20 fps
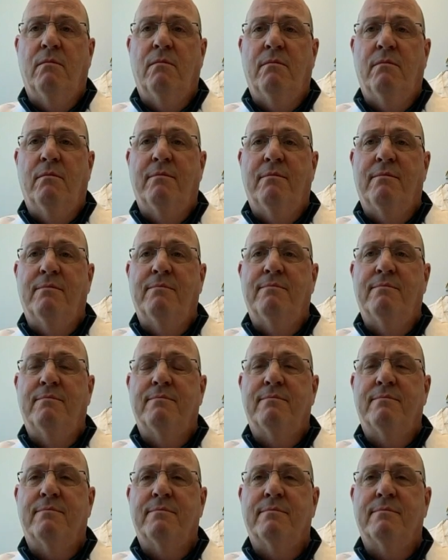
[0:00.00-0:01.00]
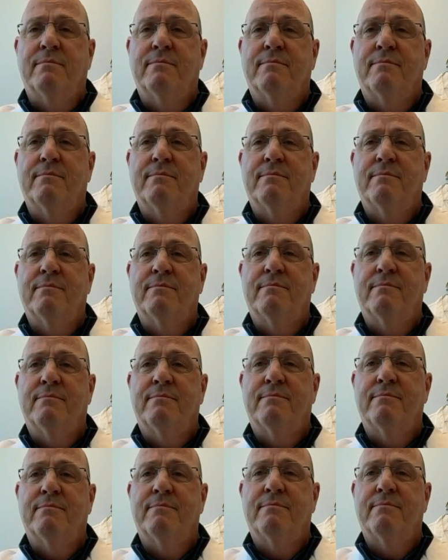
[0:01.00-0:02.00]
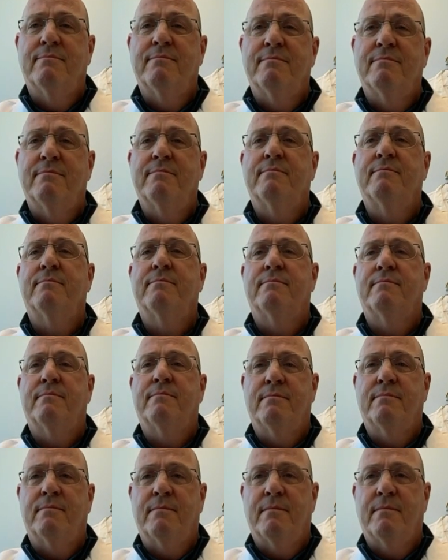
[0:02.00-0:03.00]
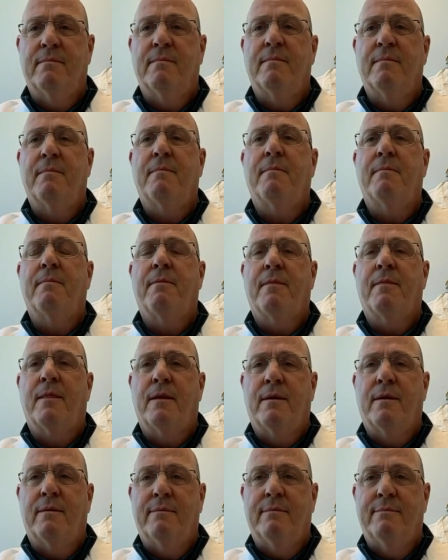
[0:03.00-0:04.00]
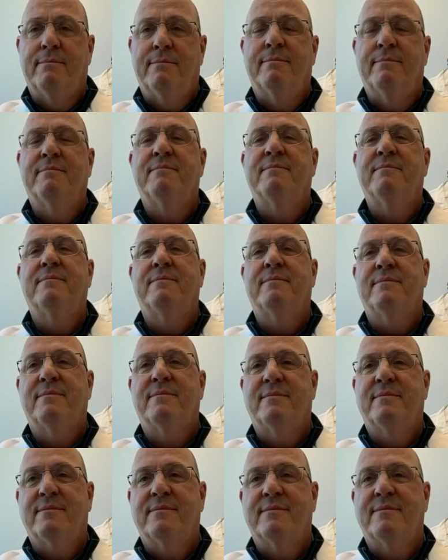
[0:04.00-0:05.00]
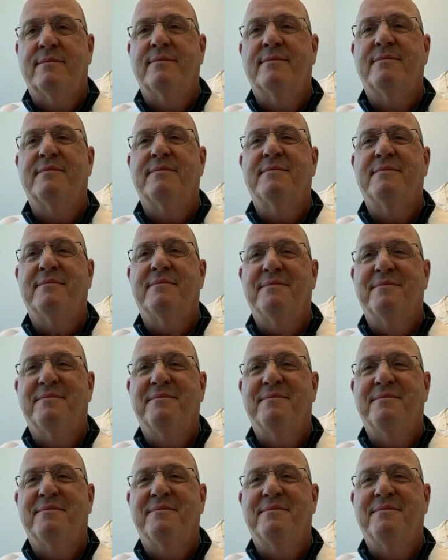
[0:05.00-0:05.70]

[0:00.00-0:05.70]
(silent)